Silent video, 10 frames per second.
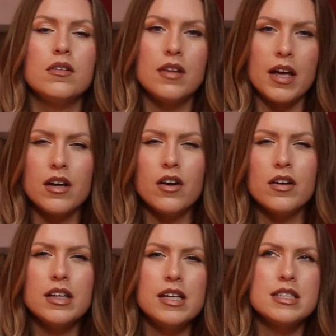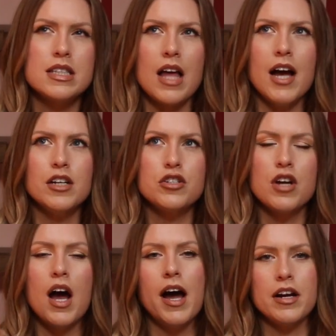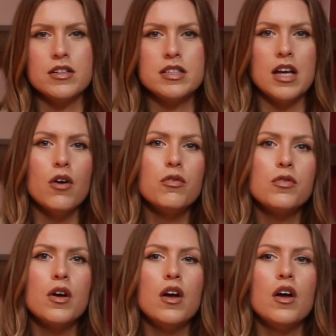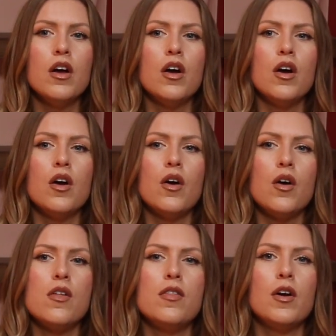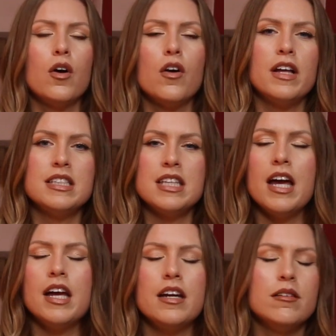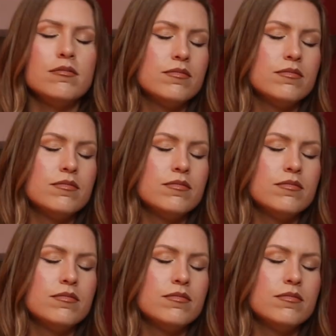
like currently / higher self, the girl that's like